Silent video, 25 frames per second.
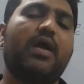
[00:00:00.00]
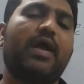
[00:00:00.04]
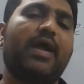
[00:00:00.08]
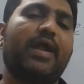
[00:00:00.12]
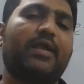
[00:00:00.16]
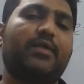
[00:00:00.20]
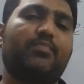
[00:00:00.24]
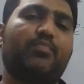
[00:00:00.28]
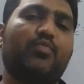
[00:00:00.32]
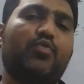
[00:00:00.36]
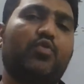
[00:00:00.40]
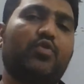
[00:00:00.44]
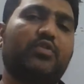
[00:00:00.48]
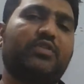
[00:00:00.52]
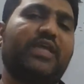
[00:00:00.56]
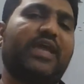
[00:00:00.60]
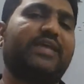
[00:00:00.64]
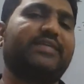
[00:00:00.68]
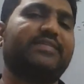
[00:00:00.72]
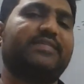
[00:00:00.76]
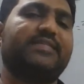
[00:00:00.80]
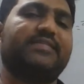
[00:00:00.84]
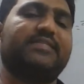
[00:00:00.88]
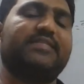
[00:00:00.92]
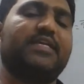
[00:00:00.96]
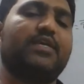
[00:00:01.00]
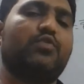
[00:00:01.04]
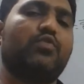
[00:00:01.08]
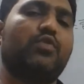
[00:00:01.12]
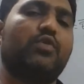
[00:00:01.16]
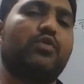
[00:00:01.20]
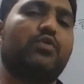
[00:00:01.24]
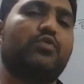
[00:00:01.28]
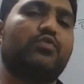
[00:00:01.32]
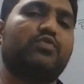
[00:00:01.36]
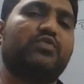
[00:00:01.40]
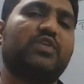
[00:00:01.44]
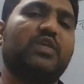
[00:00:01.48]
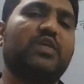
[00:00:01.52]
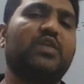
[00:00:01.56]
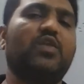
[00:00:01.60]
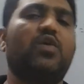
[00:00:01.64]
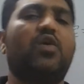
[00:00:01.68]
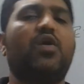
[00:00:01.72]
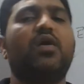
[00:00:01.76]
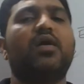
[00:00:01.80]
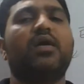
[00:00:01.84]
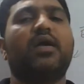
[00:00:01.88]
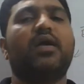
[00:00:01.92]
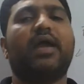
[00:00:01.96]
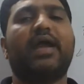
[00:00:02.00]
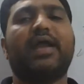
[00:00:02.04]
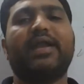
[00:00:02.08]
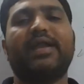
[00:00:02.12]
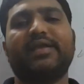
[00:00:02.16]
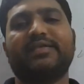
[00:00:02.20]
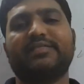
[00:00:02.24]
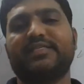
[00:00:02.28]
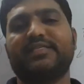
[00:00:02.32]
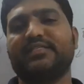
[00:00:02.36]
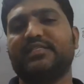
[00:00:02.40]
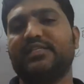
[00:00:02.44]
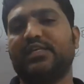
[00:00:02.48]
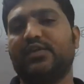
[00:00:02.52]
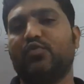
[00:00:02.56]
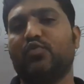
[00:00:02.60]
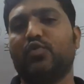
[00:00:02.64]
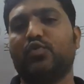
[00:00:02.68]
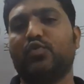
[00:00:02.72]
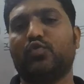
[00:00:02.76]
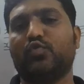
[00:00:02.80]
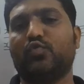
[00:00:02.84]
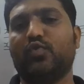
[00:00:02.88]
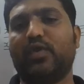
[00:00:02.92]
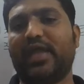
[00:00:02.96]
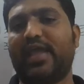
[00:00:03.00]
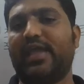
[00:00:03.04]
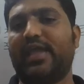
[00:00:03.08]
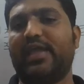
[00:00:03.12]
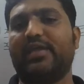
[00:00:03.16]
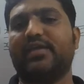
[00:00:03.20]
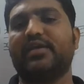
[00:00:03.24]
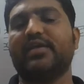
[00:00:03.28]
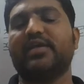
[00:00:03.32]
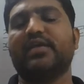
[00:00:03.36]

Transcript: at both x is equal to 0 and x is equal to a.